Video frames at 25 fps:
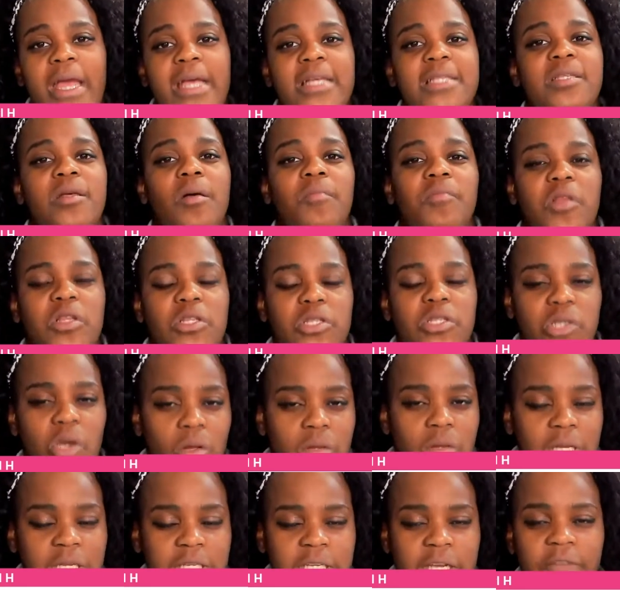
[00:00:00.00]
is something
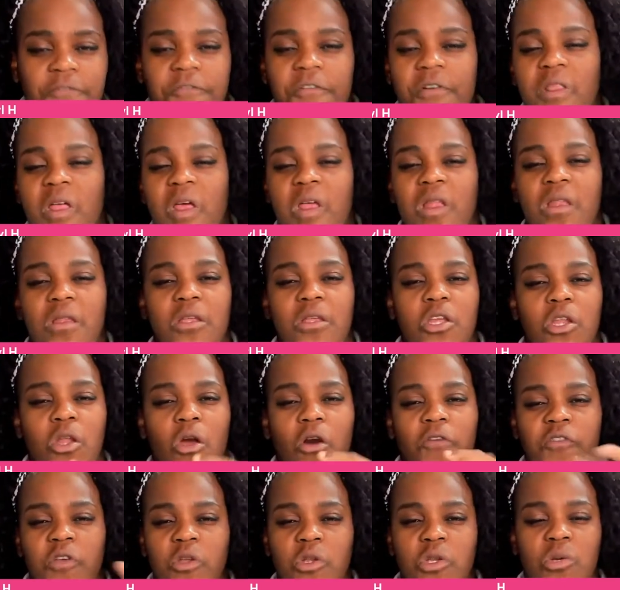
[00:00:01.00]
totally different than,
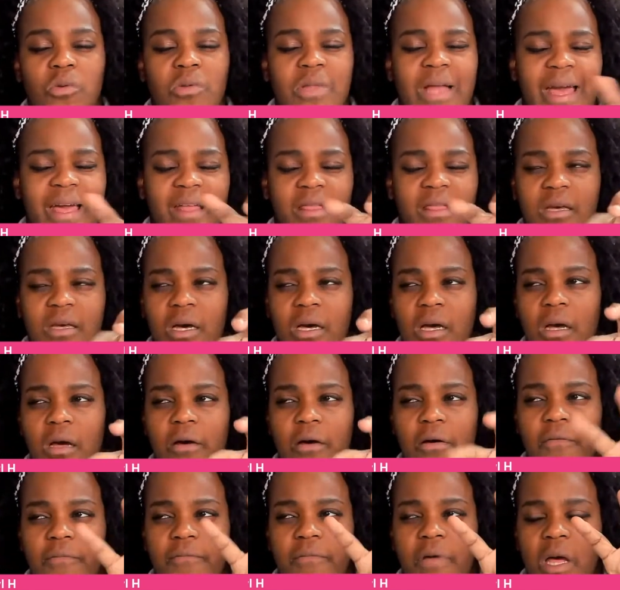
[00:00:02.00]
if you do like
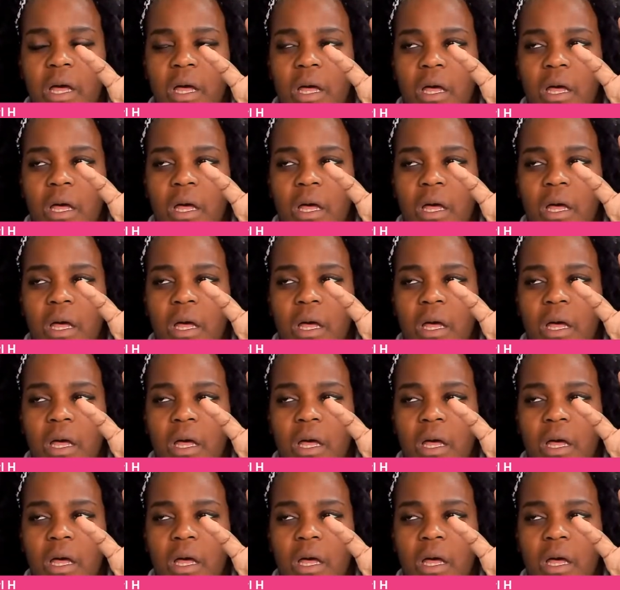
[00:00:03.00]
the